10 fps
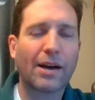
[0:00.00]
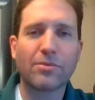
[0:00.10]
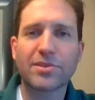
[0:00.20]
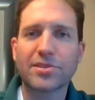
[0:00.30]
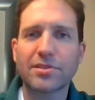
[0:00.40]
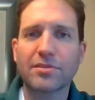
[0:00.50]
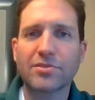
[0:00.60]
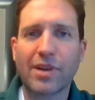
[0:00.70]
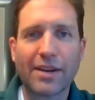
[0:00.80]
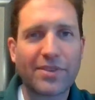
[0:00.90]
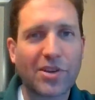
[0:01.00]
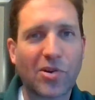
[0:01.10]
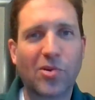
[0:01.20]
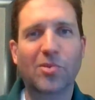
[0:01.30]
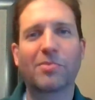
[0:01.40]
I was driving
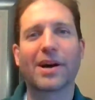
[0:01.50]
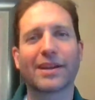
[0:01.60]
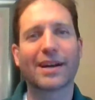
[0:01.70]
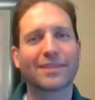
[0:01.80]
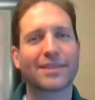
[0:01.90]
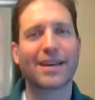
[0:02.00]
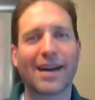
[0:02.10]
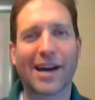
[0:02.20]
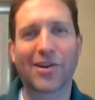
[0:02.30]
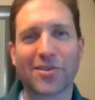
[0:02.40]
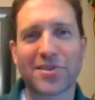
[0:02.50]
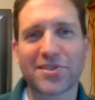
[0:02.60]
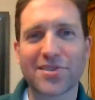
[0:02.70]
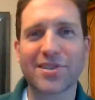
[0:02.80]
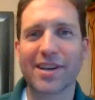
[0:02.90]
home. I got to the
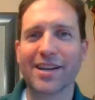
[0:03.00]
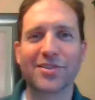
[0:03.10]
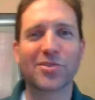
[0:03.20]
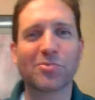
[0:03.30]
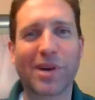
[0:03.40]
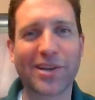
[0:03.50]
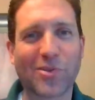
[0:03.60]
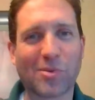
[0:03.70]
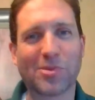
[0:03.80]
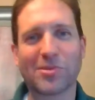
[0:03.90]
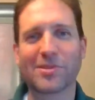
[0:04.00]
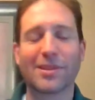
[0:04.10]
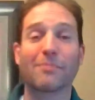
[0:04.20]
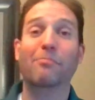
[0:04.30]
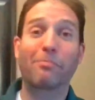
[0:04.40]
house and do my normal
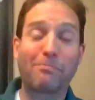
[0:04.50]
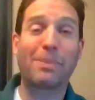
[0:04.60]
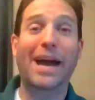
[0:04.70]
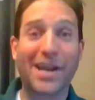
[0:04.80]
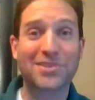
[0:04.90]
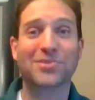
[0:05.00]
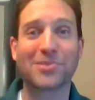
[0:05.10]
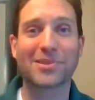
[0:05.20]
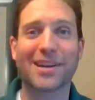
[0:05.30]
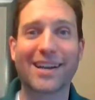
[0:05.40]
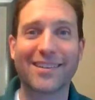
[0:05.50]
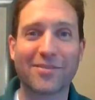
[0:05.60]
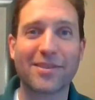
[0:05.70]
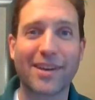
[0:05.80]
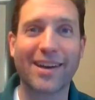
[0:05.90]
pastor kind
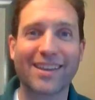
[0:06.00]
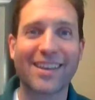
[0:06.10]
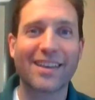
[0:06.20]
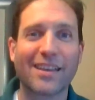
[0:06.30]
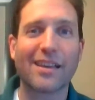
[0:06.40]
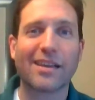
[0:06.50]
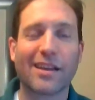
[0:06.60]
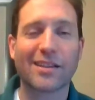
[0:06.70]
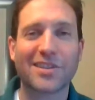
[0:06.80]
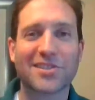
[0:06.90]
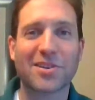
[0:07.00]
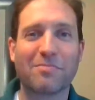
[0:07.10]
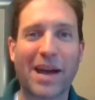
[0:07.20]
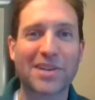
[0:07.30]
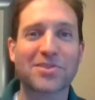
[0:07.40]
of thing, at least a
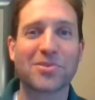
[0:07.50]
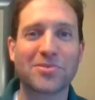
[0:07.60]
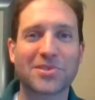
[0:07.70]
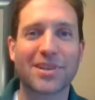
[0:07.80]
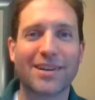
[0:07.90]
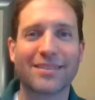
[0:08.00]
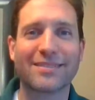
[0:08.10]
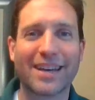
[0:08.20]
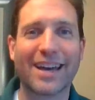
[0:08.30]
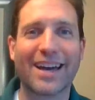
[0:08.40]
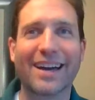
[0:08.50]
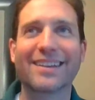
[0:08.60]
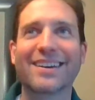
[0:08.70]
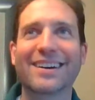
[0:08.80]
pastor who's a dad.